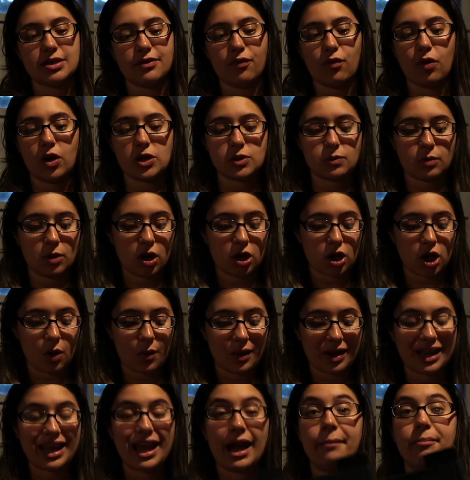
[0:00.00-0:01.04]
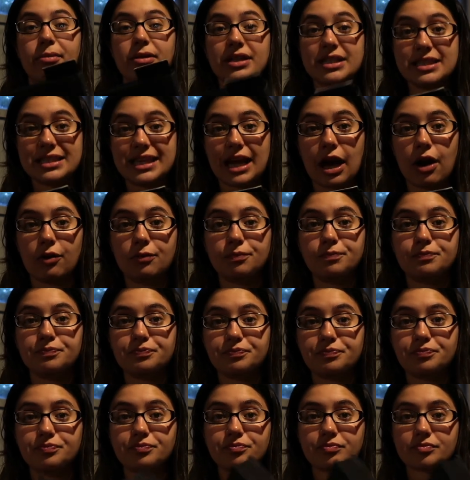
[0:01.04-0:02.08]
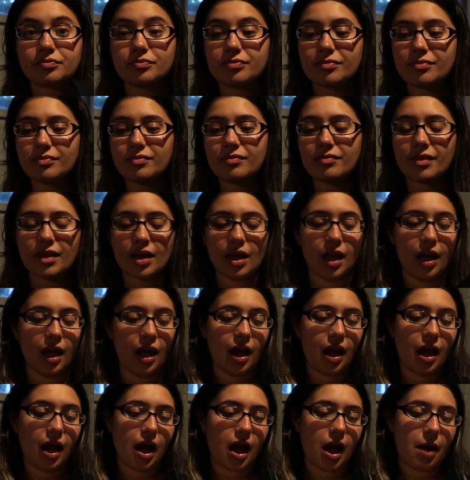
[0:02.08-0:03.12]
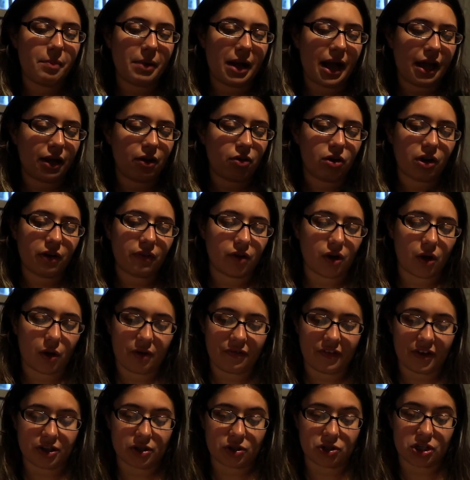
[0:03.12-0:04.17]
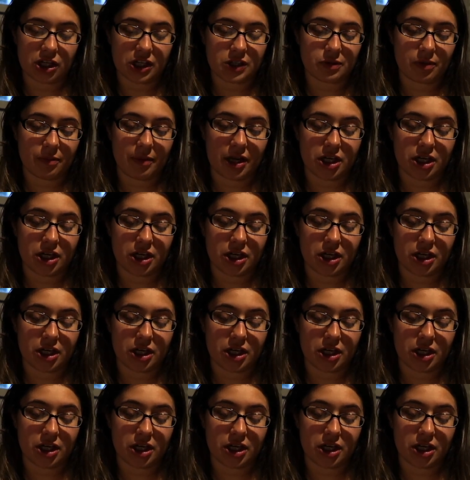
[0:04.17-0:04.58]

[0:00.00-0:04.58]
of course, we all know I can't put this down. I don't even know if I told you guys what